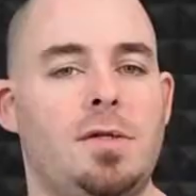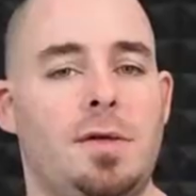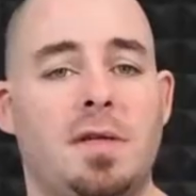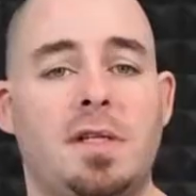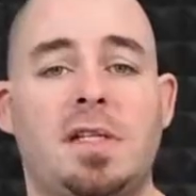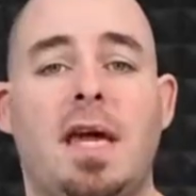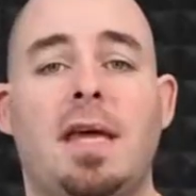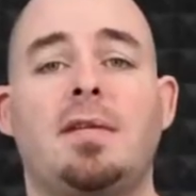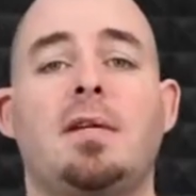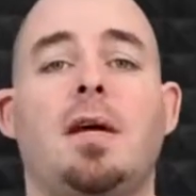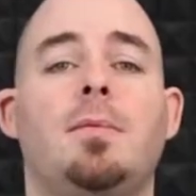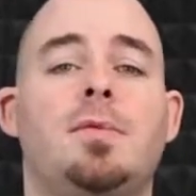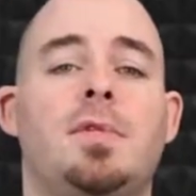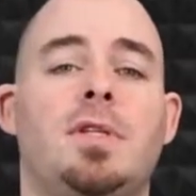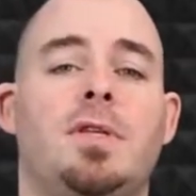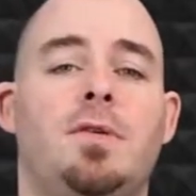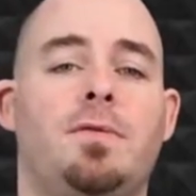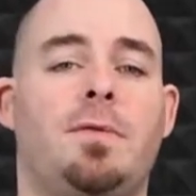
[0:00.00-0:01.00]
So this case
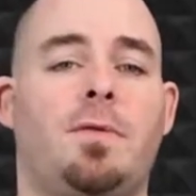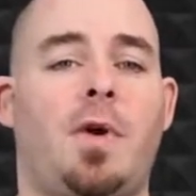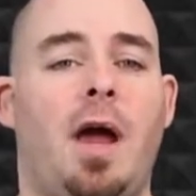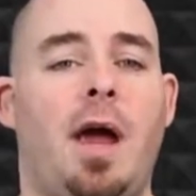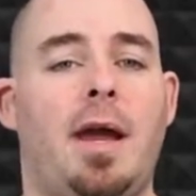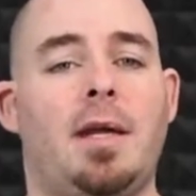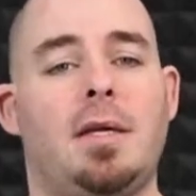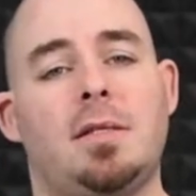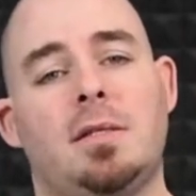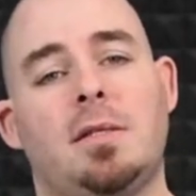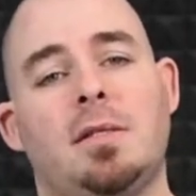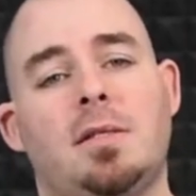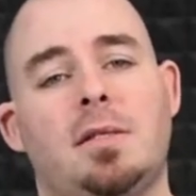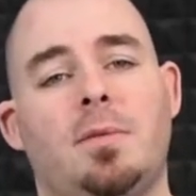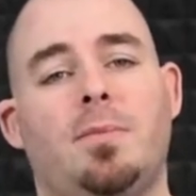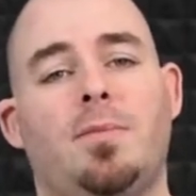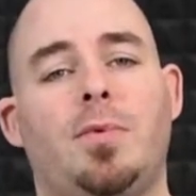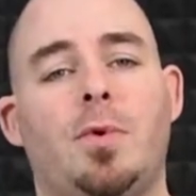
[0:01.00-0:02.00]
comes in two varieties.
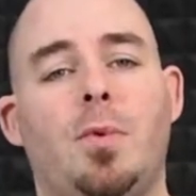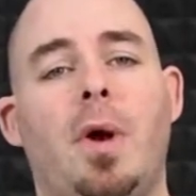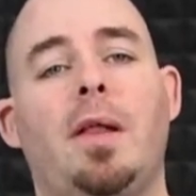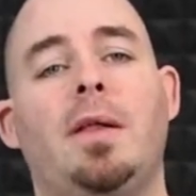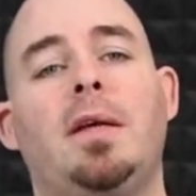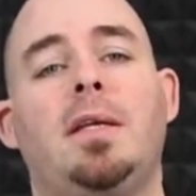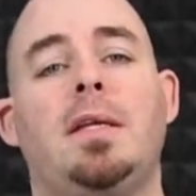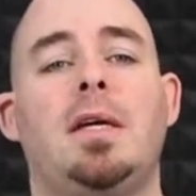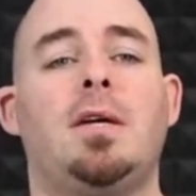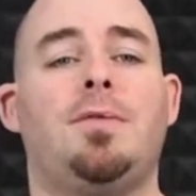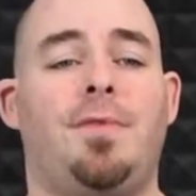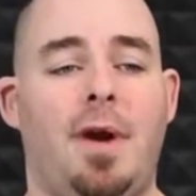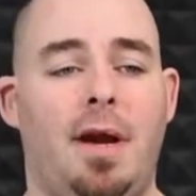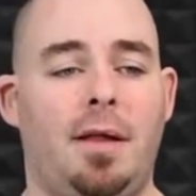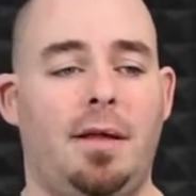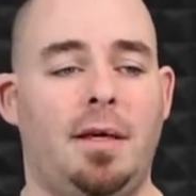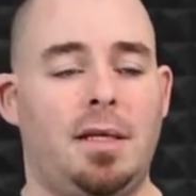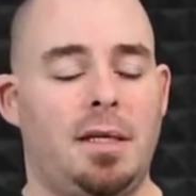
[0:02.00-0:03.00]
There's the blue LED and
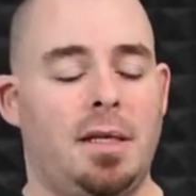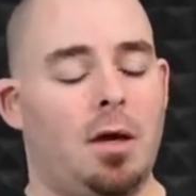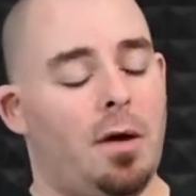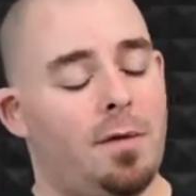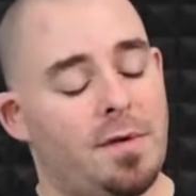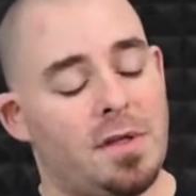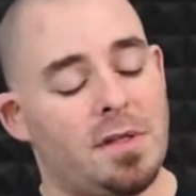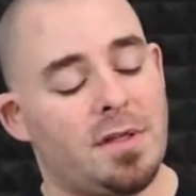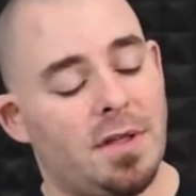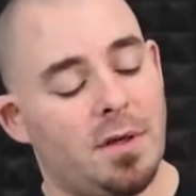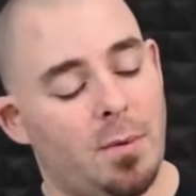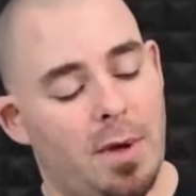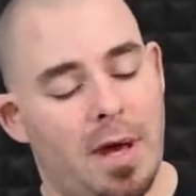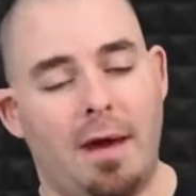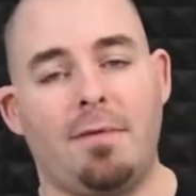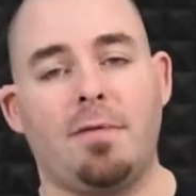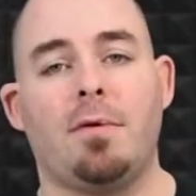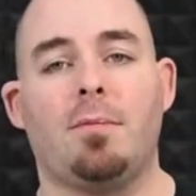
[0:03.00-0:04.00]
red LED. Obviously
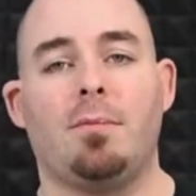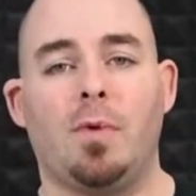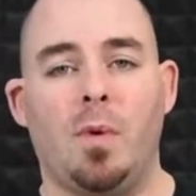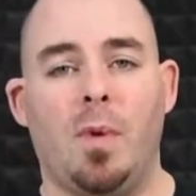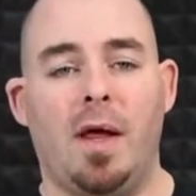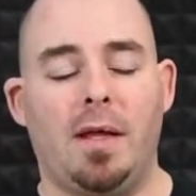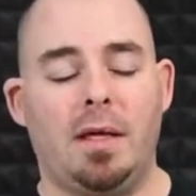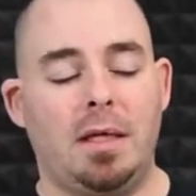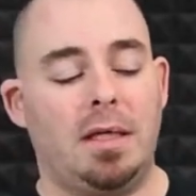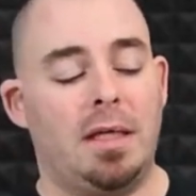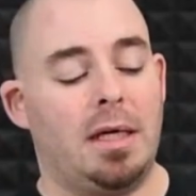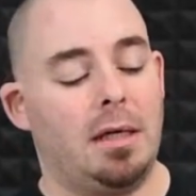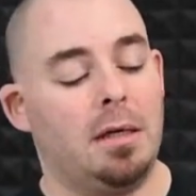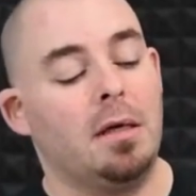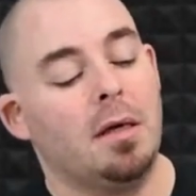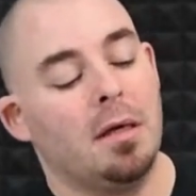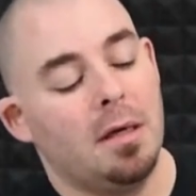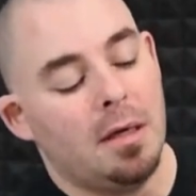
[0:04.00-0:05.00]
we have the blue
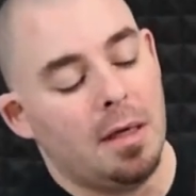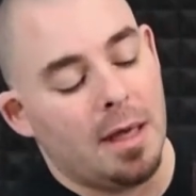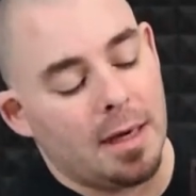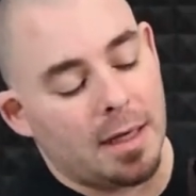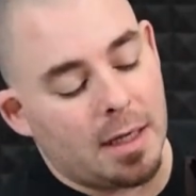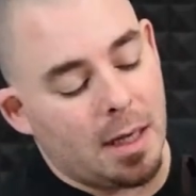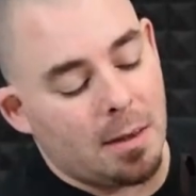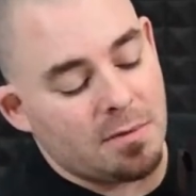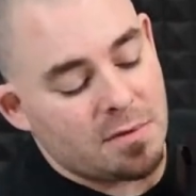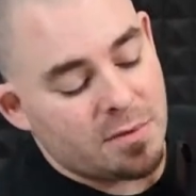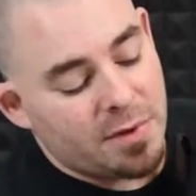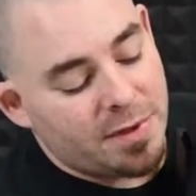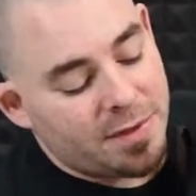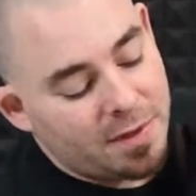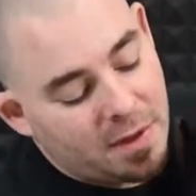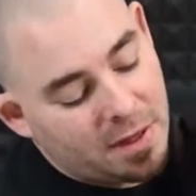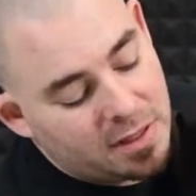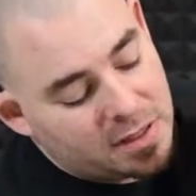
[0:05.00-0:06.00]
LED, and it comes
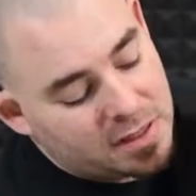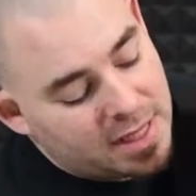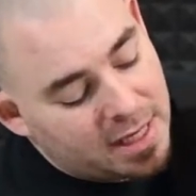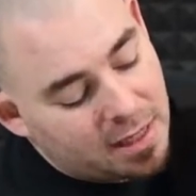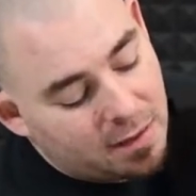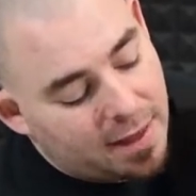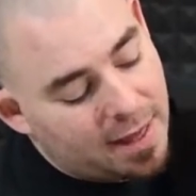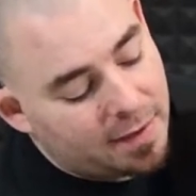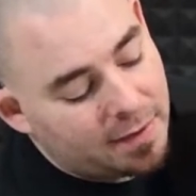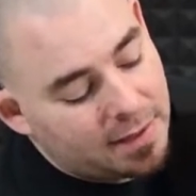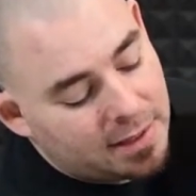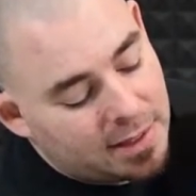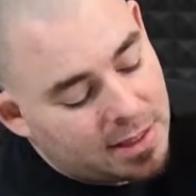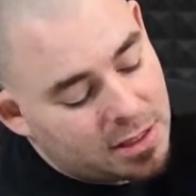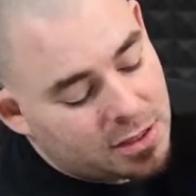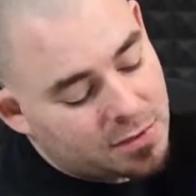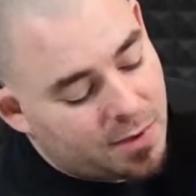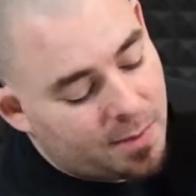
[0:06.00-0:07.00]
with a single
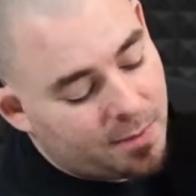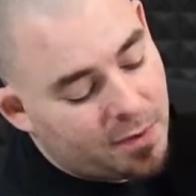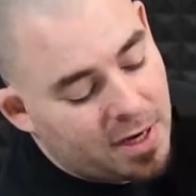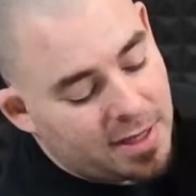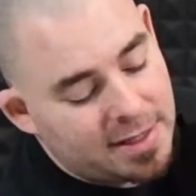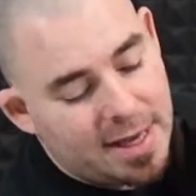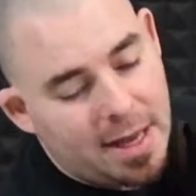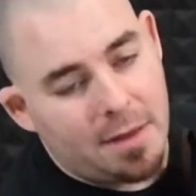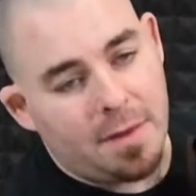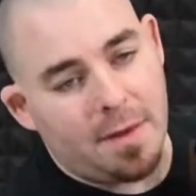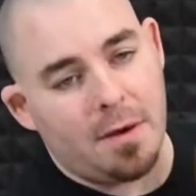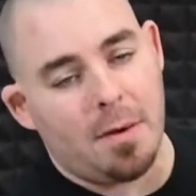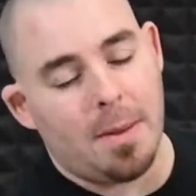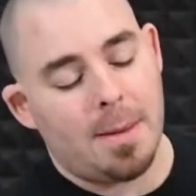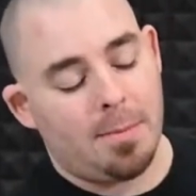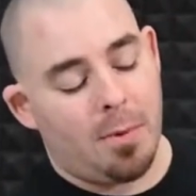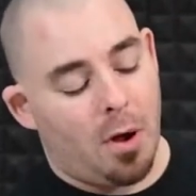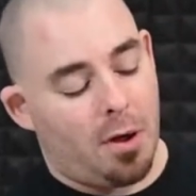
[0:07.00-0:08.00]
LED strip right down
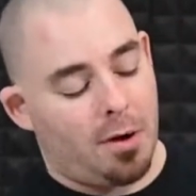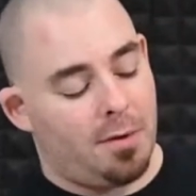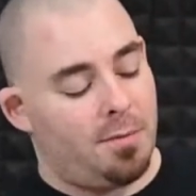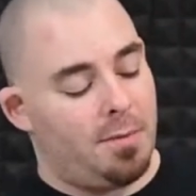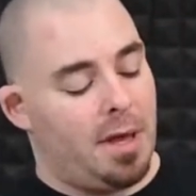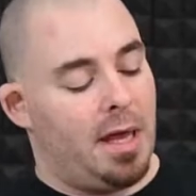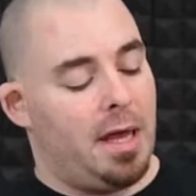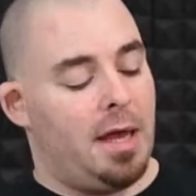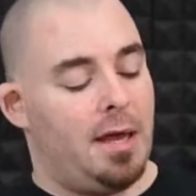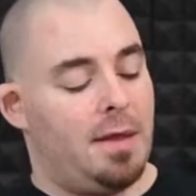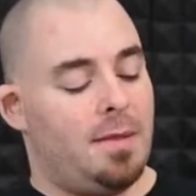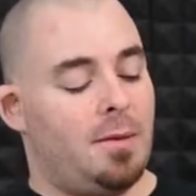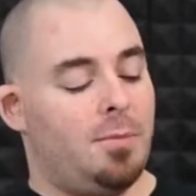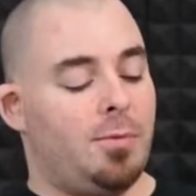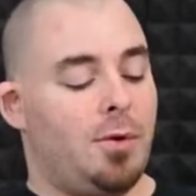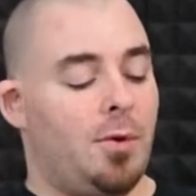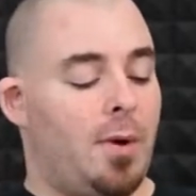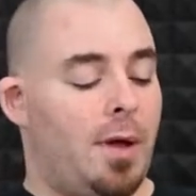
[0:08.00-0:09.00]
there on the bottom
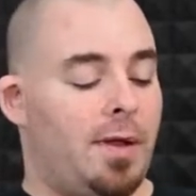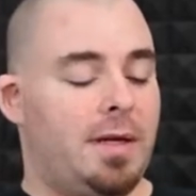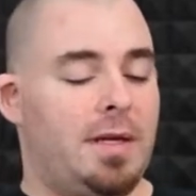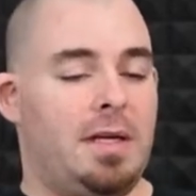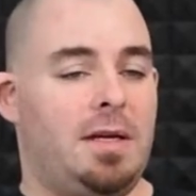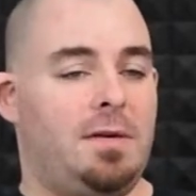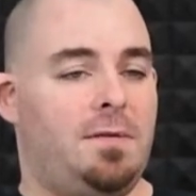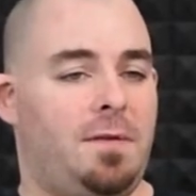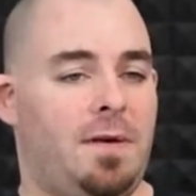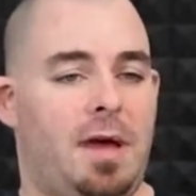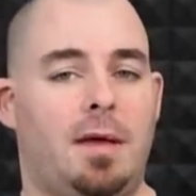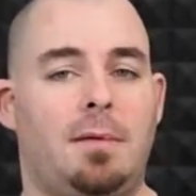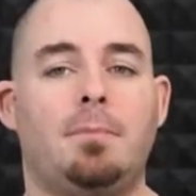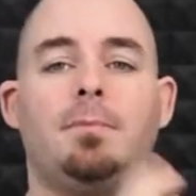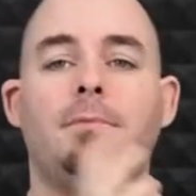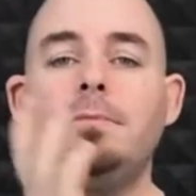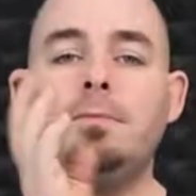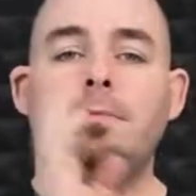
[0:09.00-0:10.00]
and the blue LED fan.